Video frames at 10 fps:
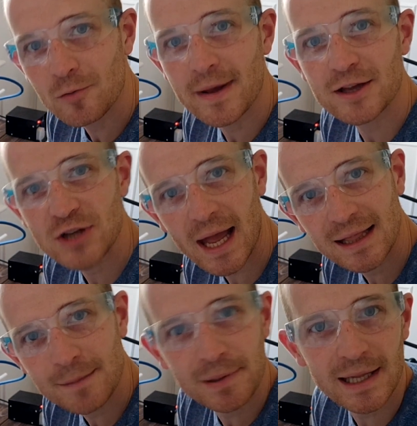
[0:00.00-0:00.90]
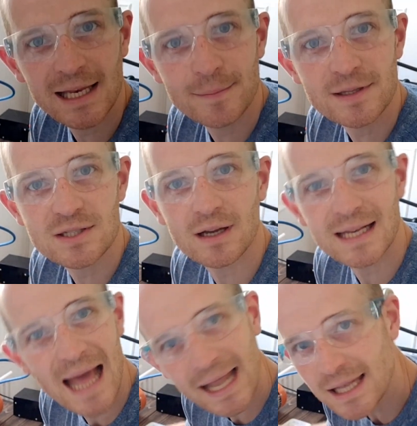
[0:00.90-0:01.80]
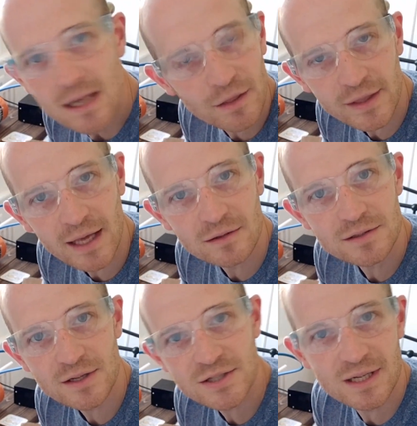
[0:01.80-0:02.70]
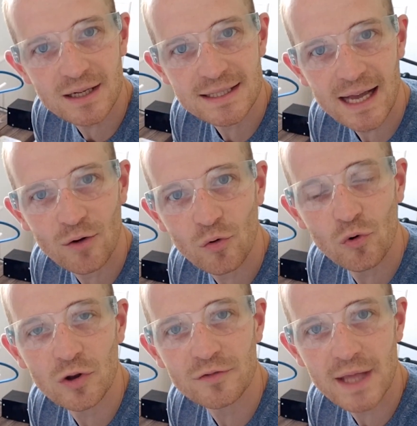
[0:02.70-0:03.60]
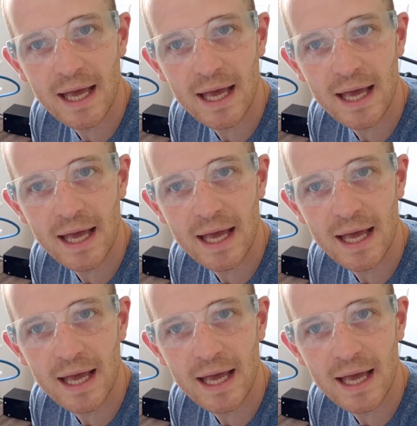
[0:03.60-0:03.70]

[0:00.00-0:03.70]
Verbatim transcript: mesh and the palladium inside and nothing else. I sucked out all of the